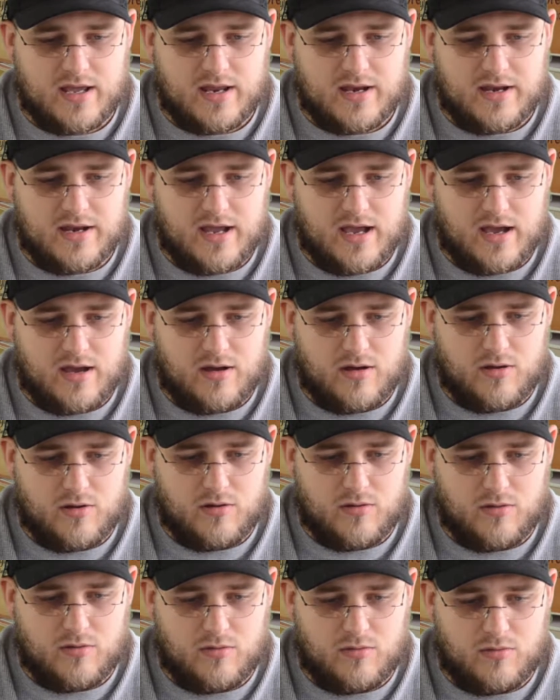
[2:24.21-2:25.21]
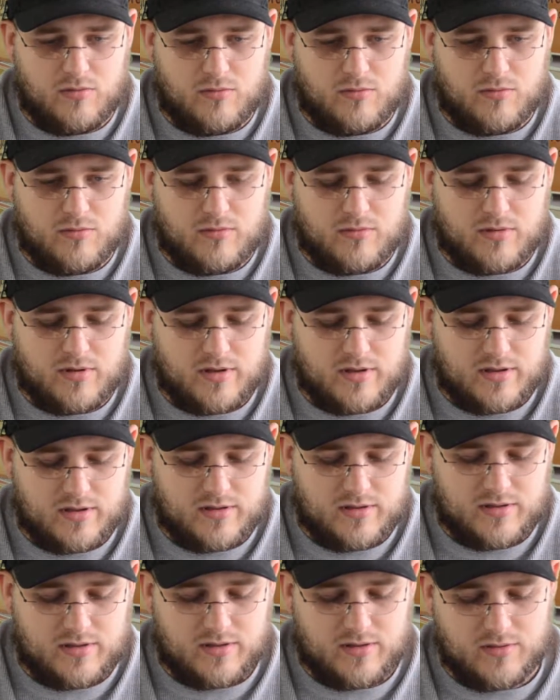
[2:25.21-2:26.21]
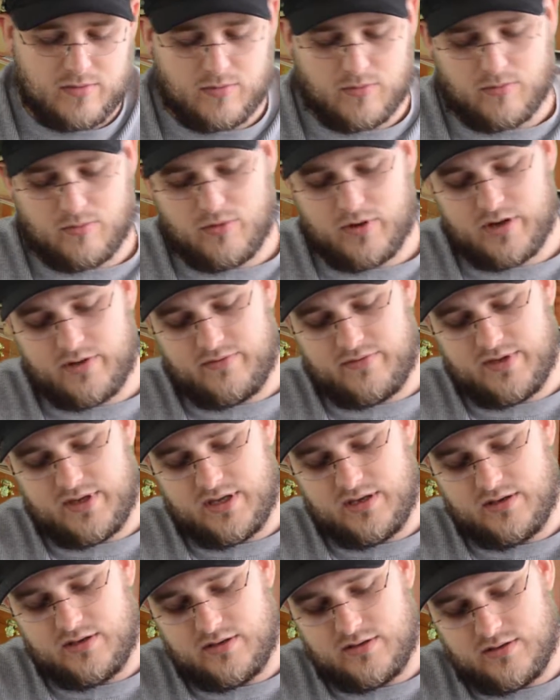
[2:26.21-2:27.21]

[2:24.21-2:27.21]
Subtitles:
Now, one of the